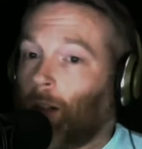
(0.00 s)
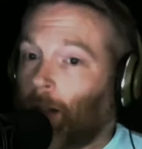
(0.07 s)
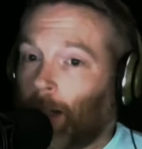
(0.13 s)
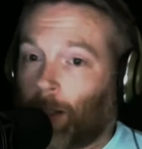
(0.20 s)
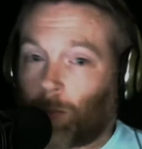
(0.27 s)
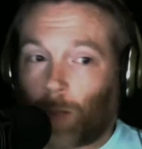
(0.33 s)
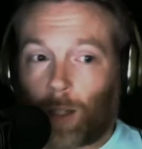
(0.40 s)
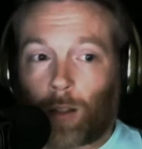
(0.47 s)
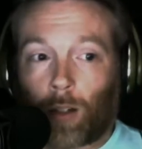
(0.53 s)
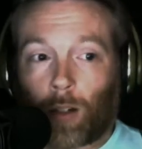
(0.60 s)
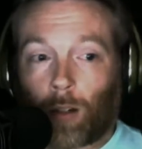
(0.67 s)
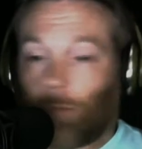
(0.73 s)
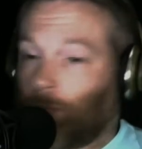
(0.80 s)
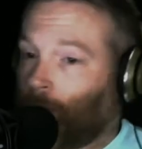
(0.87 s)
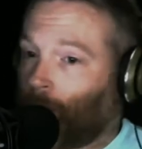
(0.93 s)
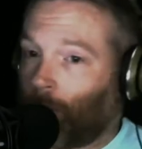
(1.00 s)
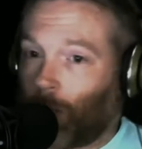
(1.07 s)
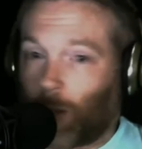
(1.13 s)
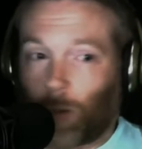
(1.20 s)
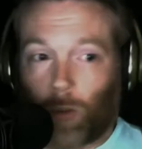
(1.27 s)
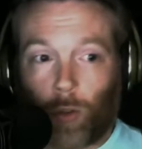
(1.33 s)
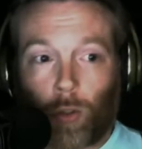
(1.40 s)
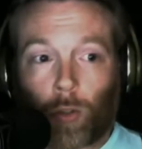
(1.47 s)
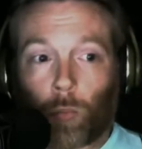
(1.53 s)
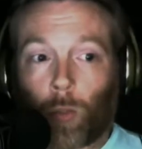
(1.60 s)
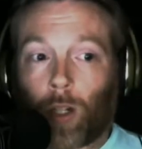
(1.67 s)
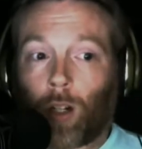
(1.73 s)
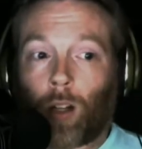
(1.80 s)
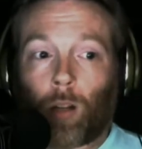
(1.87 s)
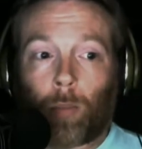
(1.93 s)
It's right there. You can
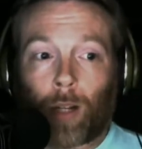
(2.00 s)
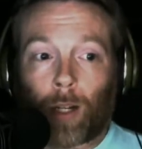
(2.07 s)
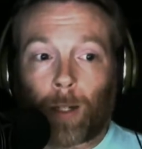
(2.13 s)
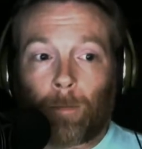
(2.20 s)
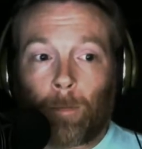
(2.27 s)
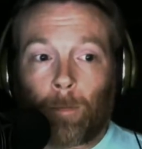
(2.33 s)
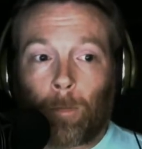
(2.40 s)
read all about it.